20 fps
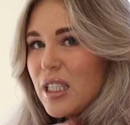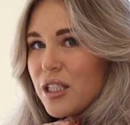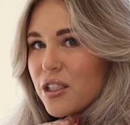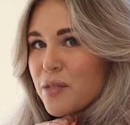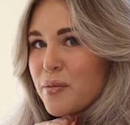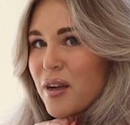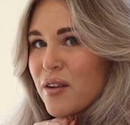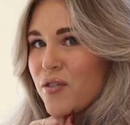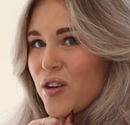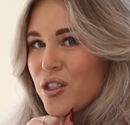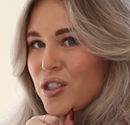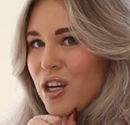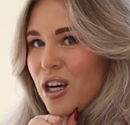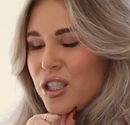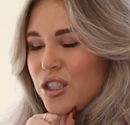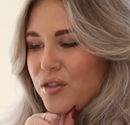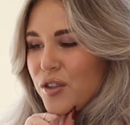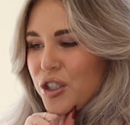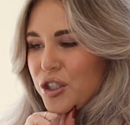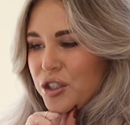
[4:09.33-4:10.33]
Here's my first
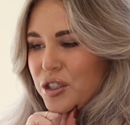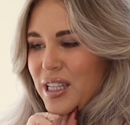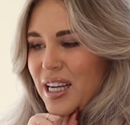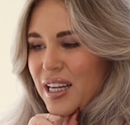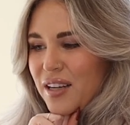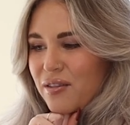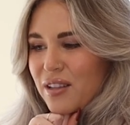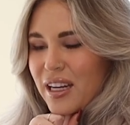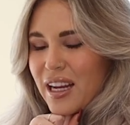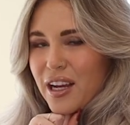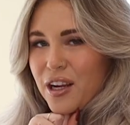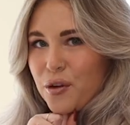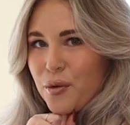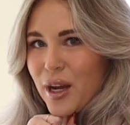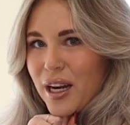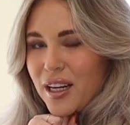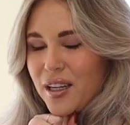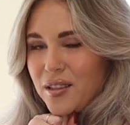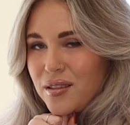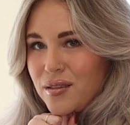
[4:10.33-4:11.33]
controversial take of the day. You
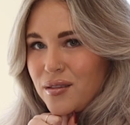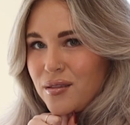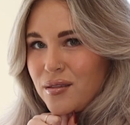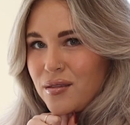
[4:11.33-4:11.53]
ready?